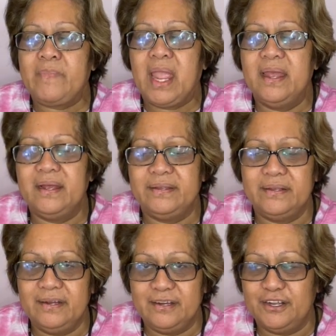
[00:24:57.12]
And I
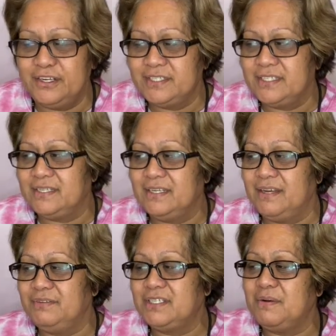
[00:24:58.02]
didn't notice,
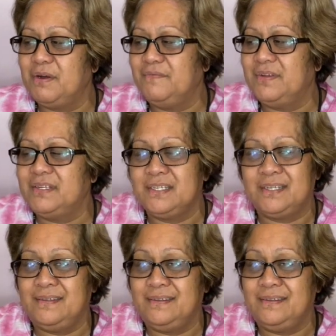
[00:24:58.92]
every time I visited